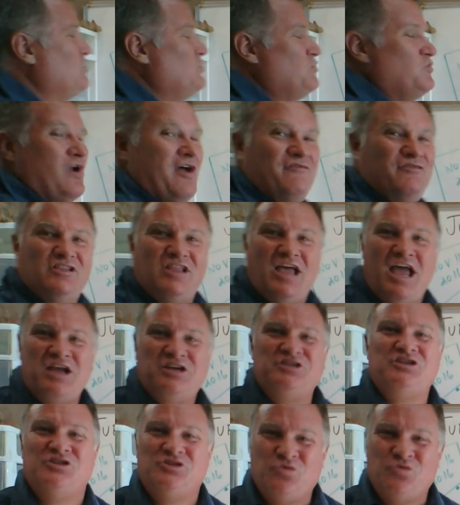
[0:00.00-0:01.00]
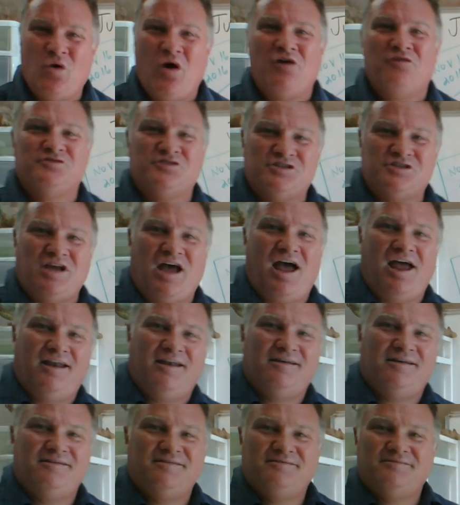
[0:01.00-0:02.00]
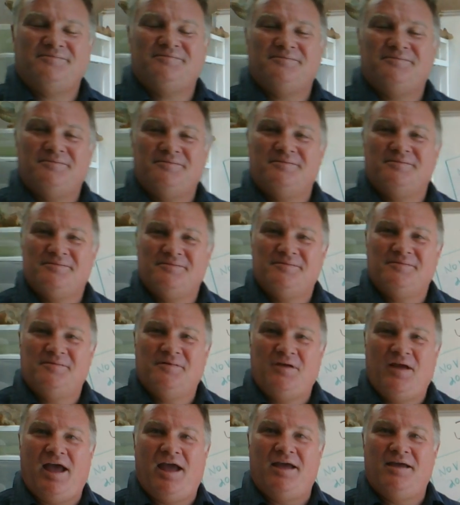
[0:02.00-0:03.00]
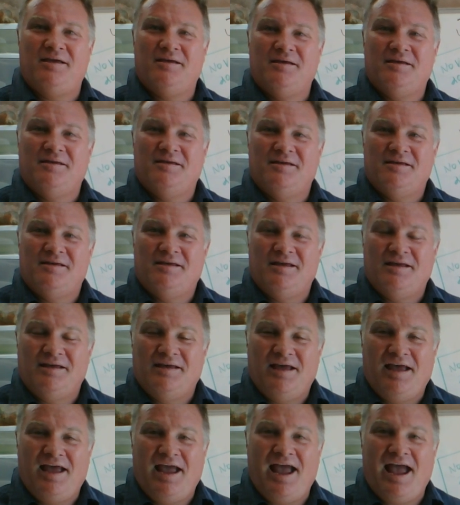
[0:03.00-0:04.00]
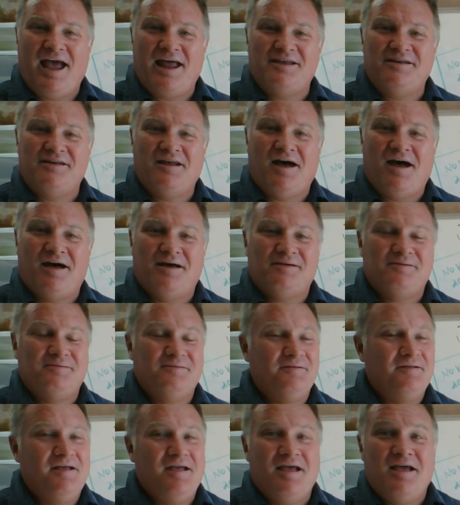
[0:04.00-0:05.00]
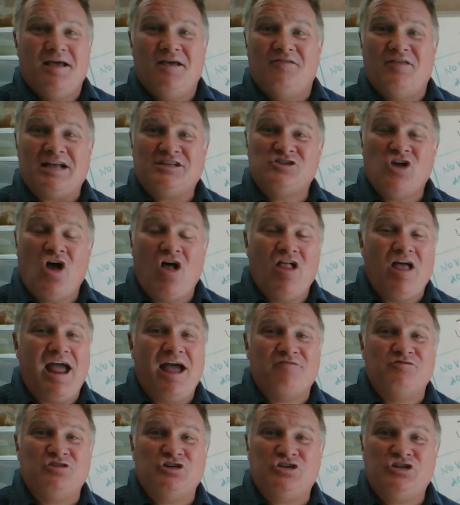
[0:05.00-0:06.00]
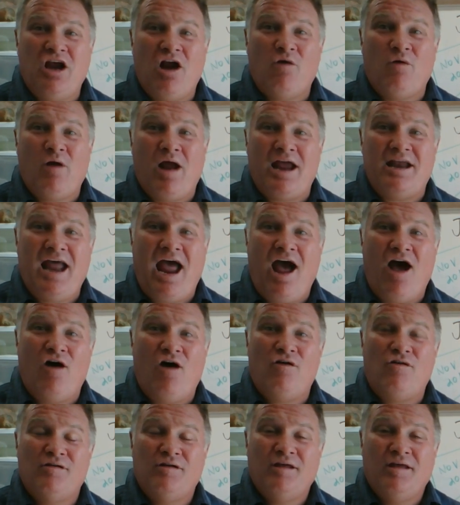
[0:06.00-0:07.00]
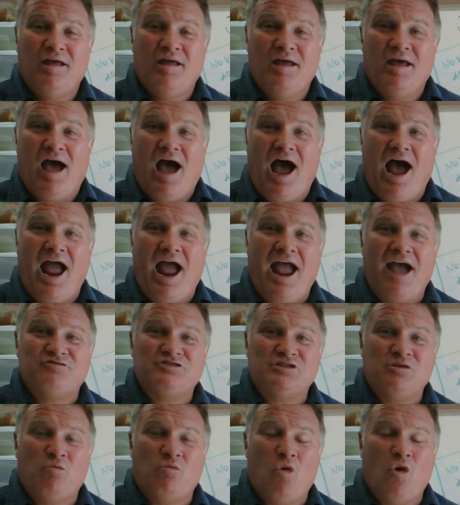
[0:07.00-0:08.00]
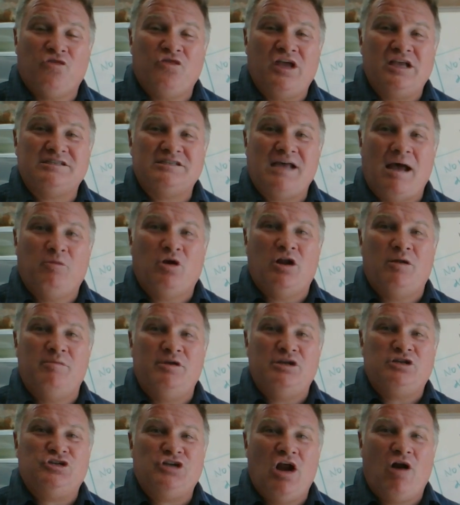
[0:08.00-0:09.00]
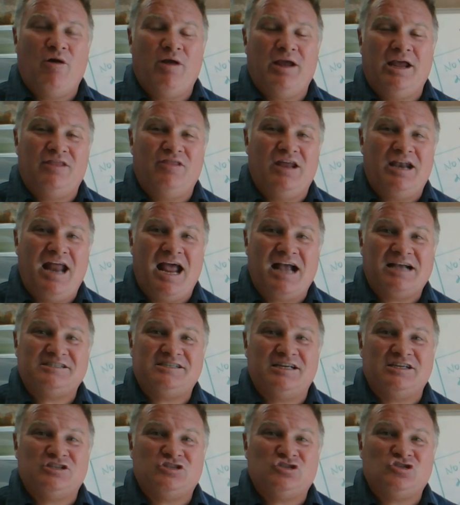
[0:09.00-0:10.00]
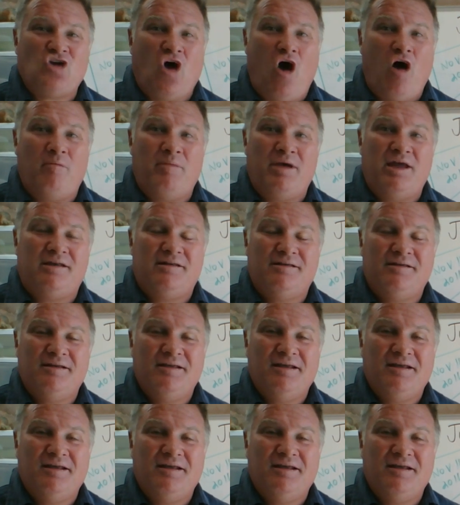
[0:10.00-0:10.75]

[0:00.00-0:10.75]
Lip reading: Revelation 12 sign. Okay, and that's all I have to share right now. I have some more things I'm going to be sharing in the next installment,